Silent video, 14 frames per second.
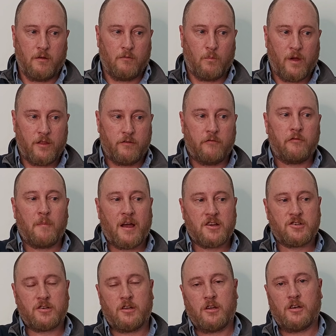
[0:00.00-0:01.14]
weather
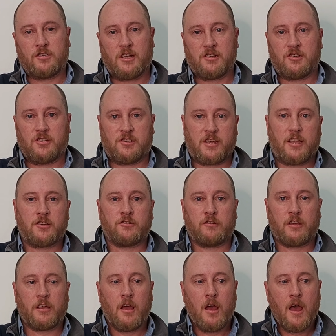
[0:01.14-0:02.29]
information and adjusts your
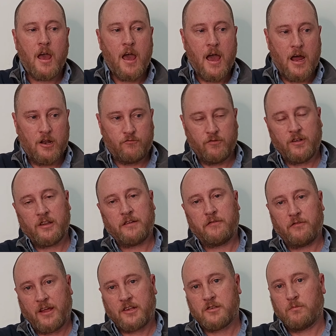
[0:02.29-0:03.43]
scheduling, and it's really
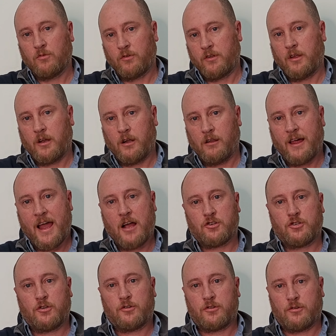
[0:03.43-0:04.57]
flexible and it allows
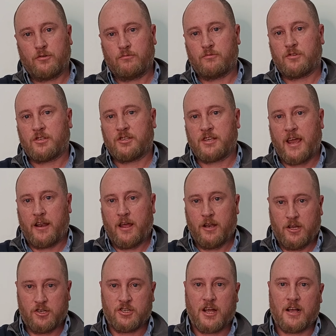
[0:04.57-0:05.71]
you to set and
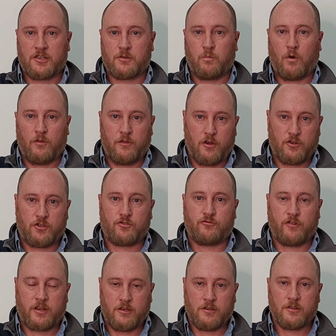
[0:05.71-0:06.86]
adjust what those
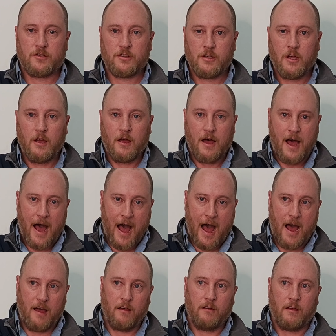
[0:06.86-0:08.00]
triggers
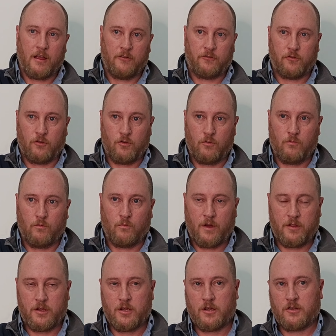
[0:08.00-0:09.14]
are as to whether
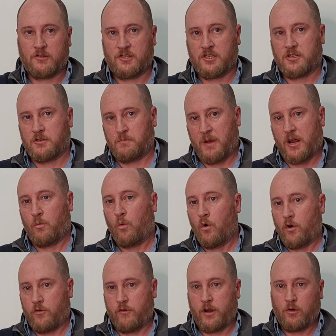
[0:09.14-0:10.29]
you can suspend
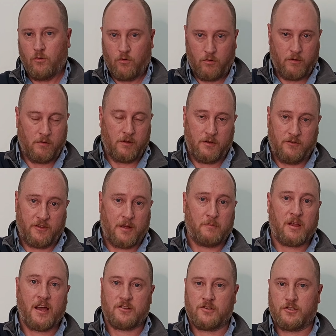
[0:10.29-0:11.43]
watering or in some
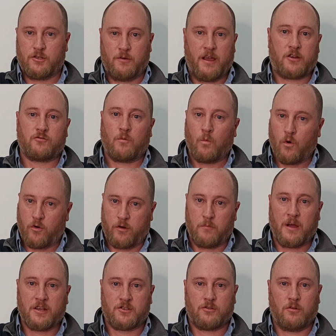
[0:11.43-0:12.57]
cases do extra watering
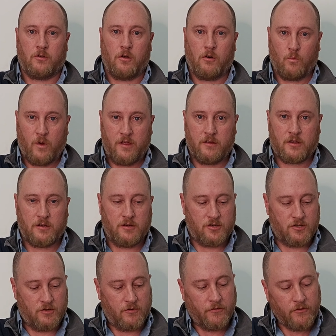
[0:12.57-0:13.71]
based on weather
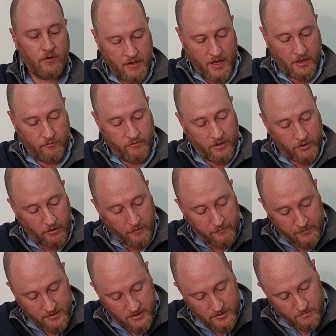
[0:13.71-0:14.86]
conditions. The other really great
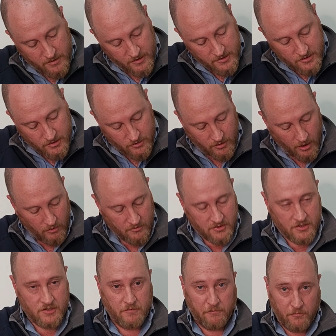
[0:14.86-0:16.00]
features with these controllers
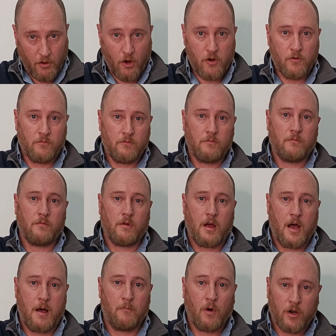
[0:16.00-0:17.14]
is the flow
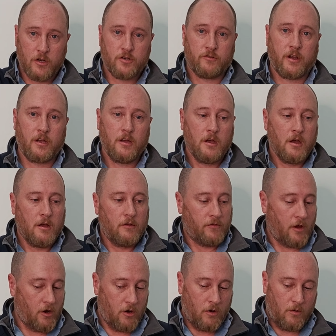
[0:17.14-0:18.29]
monitoring.
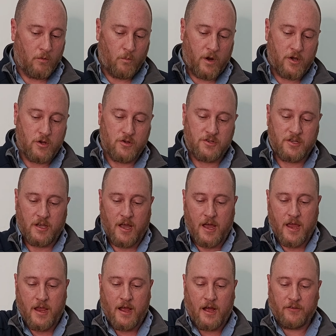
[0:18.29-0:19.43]
So when using
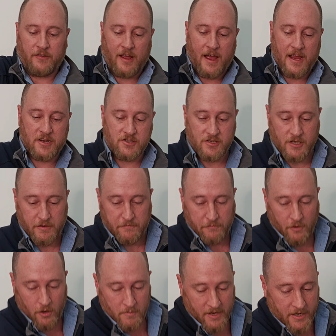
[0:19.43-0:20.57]
a Hunter HC
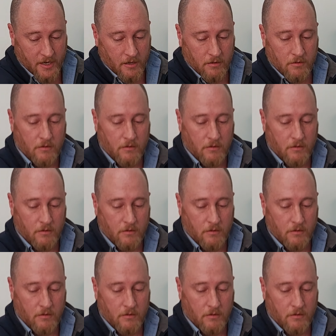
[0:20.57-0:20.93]
flow meter,